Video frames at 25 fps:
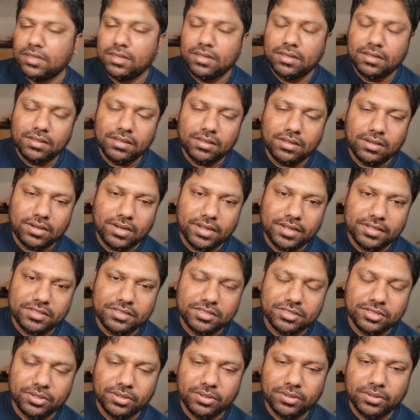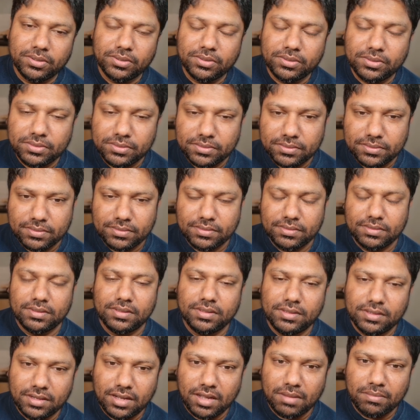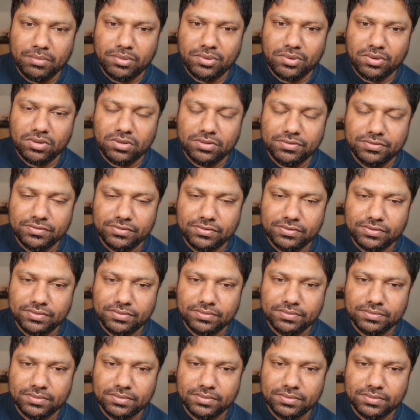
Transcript: All right, so the number of